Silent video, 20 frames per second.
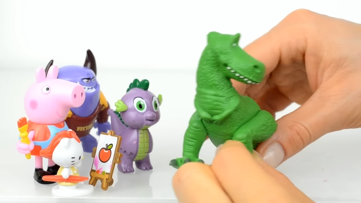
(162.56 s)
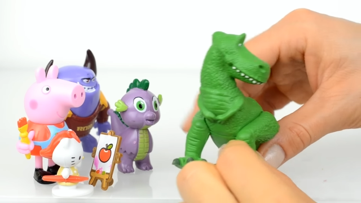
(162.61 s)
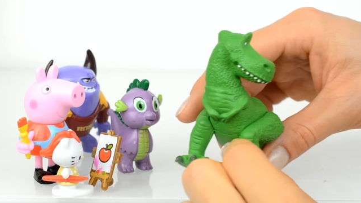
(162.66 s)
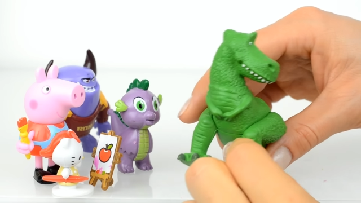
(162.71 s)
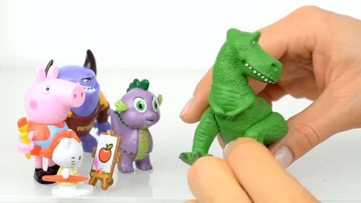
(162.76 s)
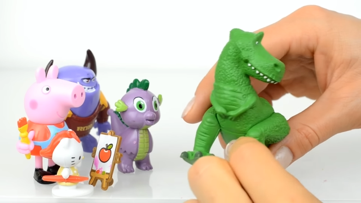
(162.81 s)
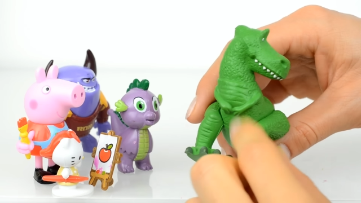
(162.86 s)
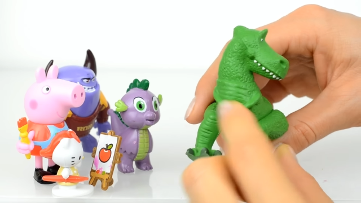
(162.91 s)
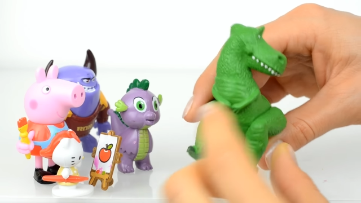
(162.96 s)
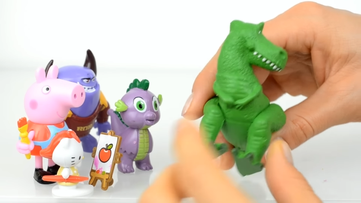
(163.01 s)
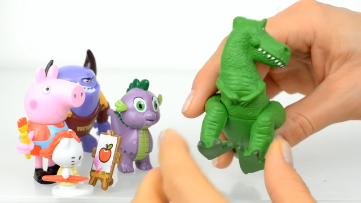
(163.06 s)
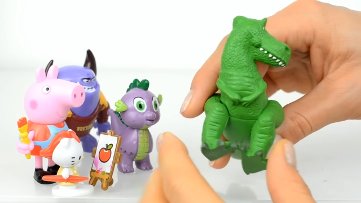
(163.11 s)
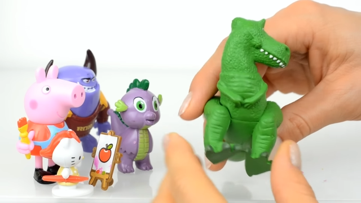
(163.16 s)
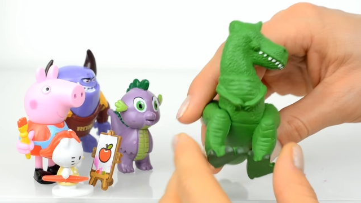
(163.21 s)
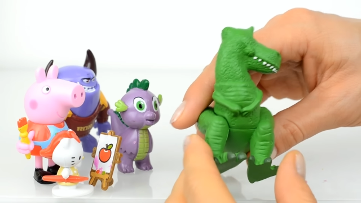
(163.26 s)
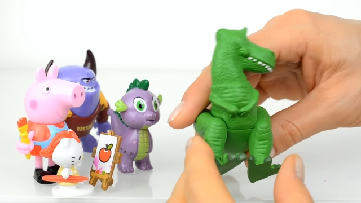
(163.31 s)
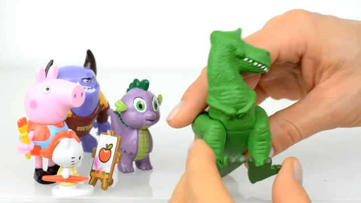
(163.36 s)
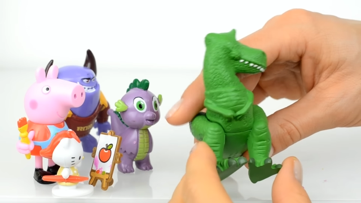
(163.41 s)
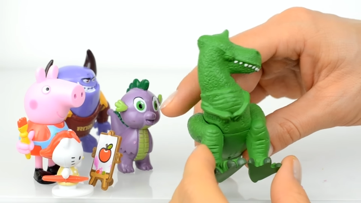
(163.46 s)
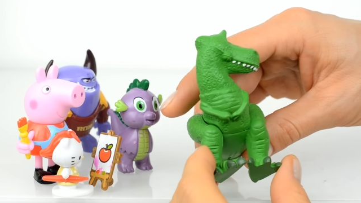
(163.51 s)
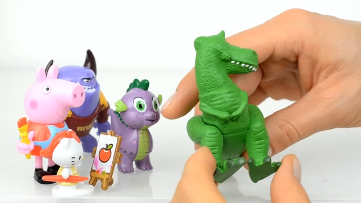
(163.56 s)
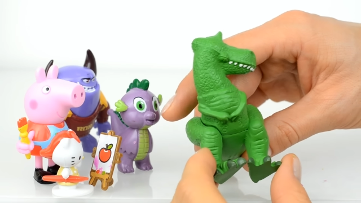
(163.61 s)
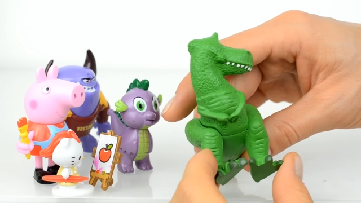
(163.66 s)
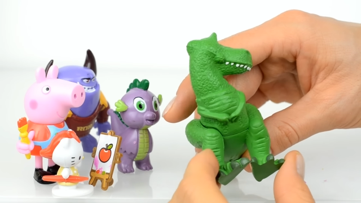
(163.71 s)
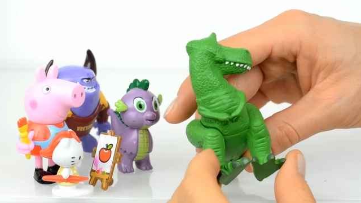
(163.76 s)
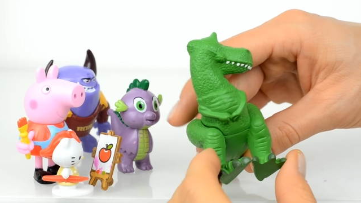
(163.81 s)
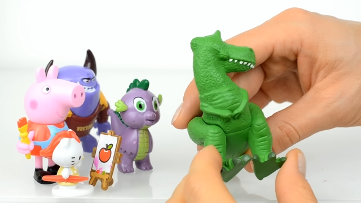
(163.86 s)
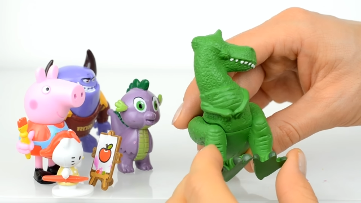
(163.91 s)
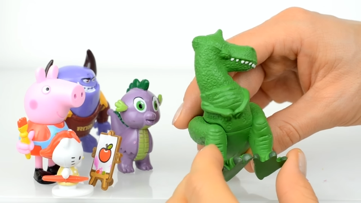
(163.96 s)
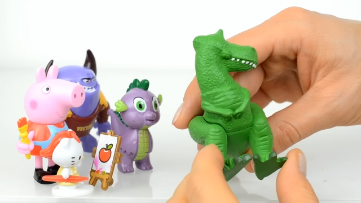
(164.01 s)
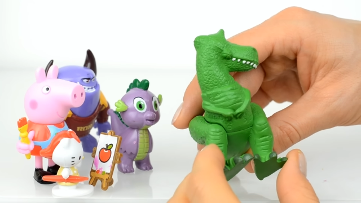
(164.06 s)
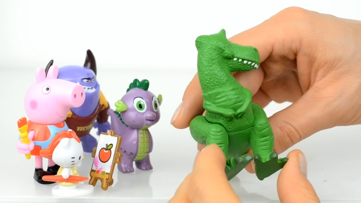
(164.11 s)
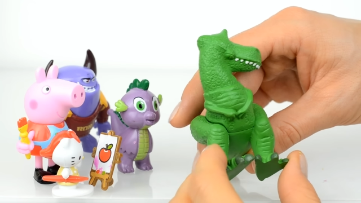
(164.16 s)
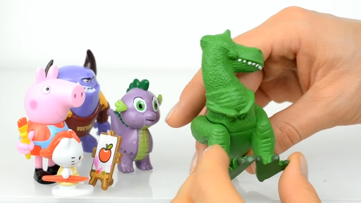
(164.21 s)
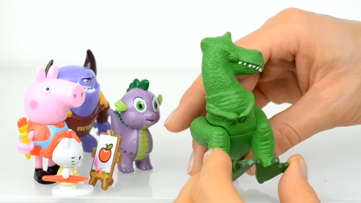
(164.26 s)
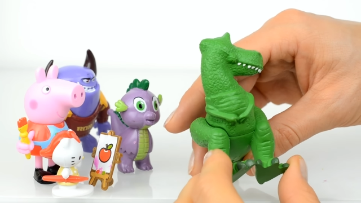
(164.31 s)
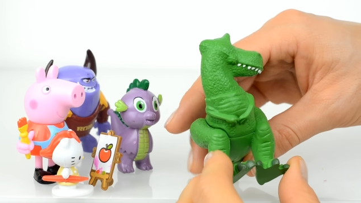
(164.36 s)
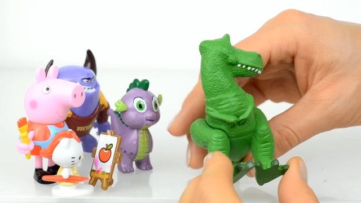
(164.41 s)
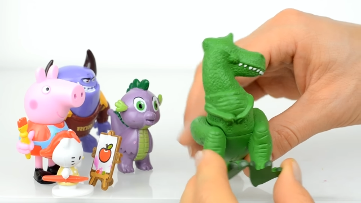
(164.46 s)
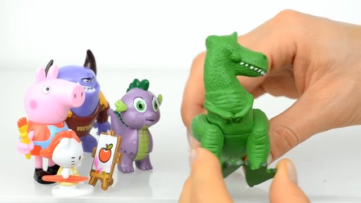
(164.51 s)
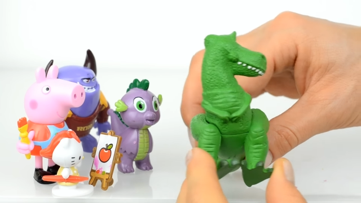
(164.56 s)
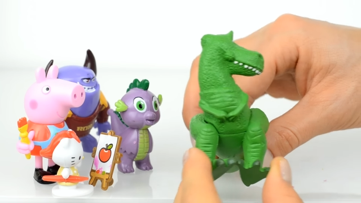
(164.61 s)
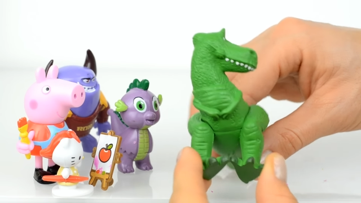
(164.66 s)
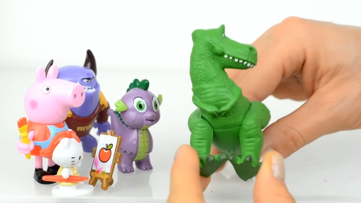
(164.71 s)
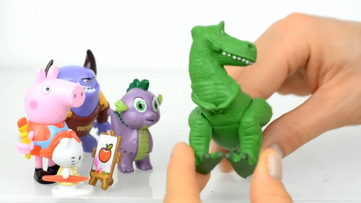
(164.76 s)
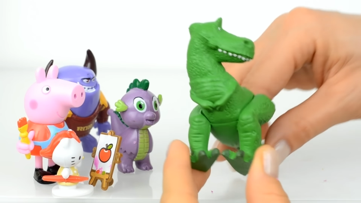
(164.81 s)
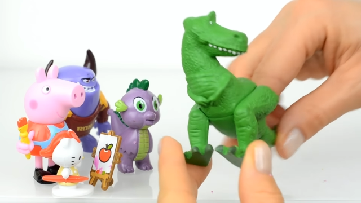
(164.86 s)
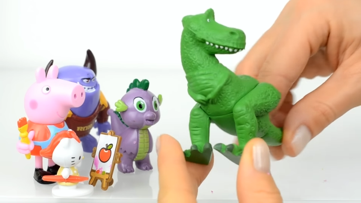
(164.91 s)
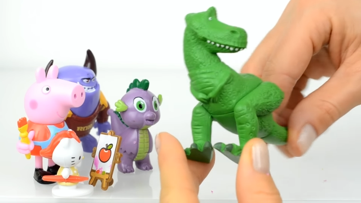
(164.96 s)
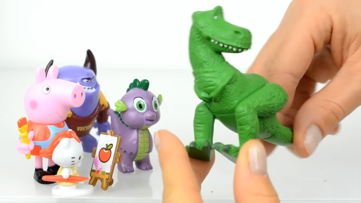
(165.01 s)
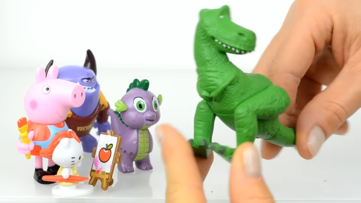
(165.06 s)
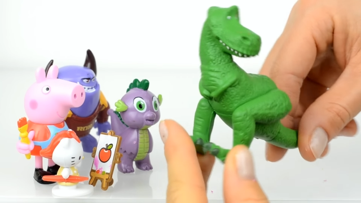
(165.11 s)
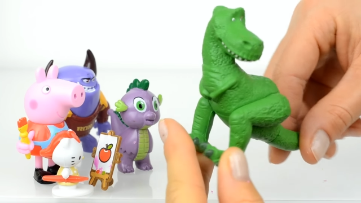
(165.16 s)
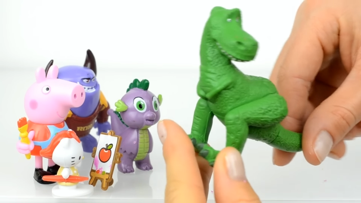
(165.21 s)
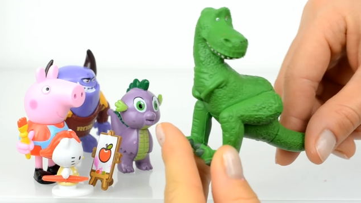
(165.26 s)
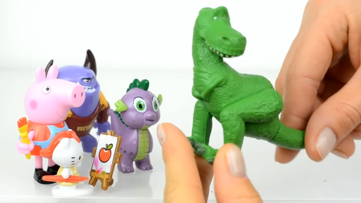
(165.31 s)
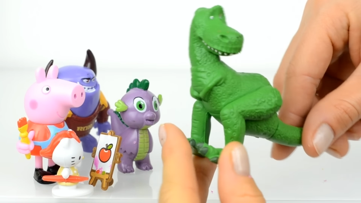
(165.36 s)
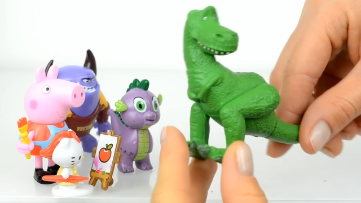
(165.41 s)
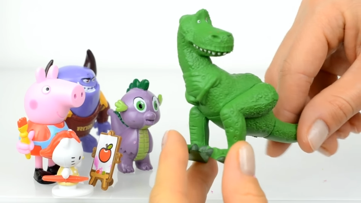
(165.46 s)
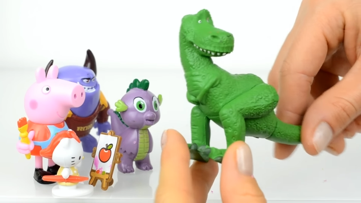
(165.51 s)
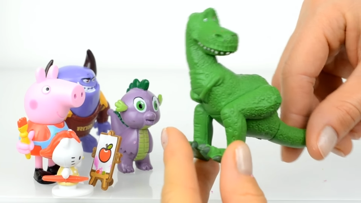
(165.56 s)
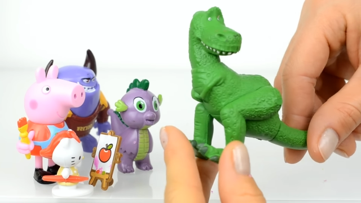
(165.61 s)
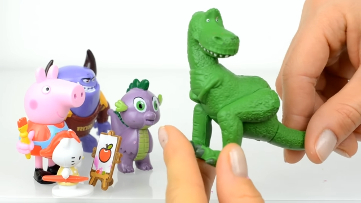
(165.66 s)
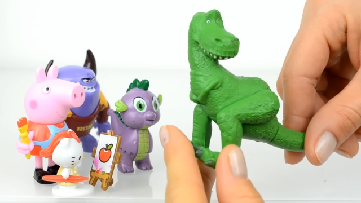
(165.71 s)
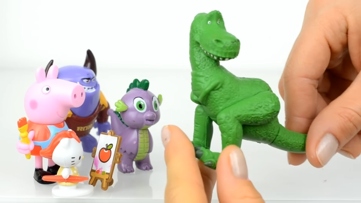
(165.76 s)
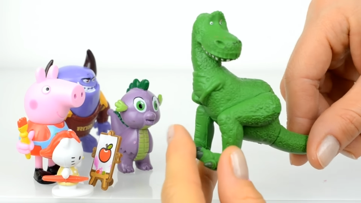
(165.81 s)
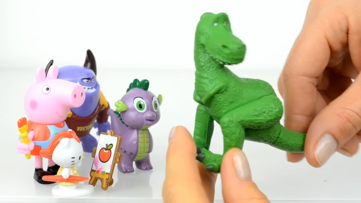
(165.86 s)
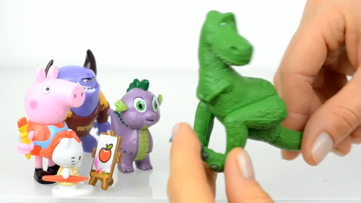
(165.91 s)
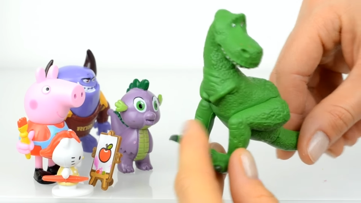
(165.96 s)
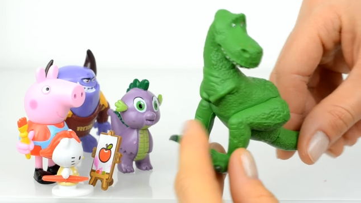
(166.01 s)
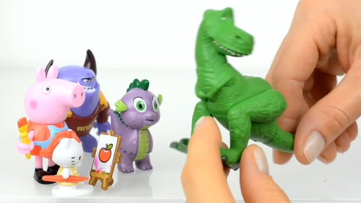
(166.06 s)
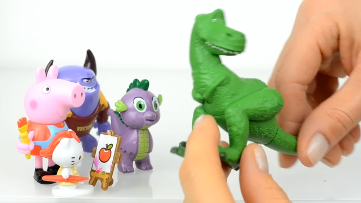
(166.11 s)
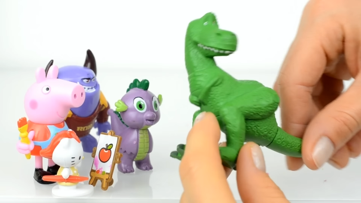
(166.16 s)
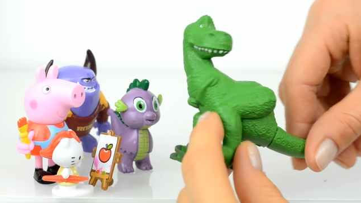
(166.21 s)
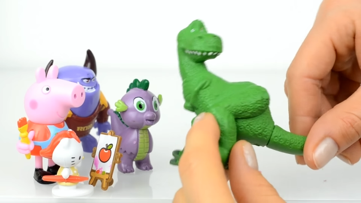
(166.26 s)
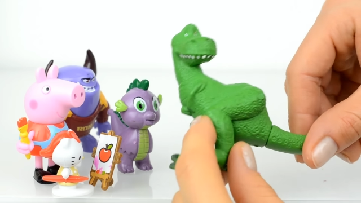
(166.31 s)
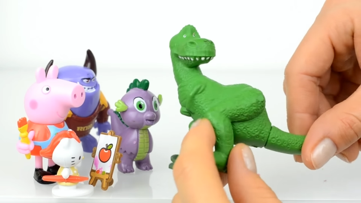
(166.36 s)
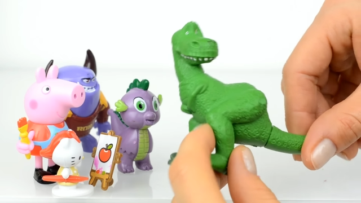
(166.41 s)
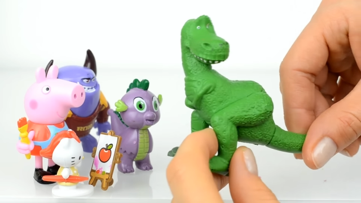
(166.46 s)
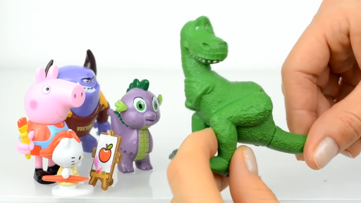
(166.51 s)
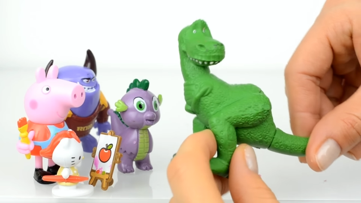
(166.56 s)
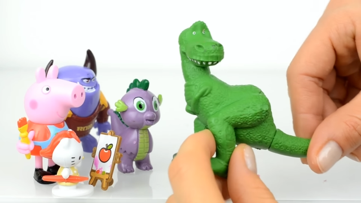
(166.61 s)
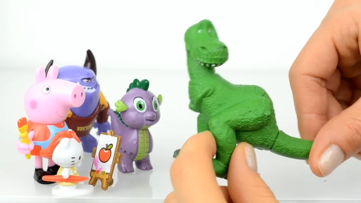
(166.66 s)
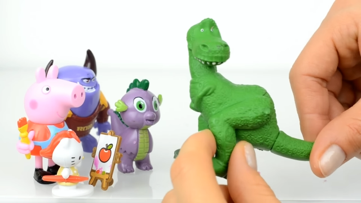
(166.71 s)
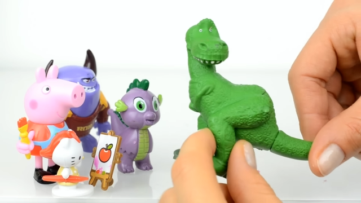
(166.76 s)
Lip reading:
(no speaker visible)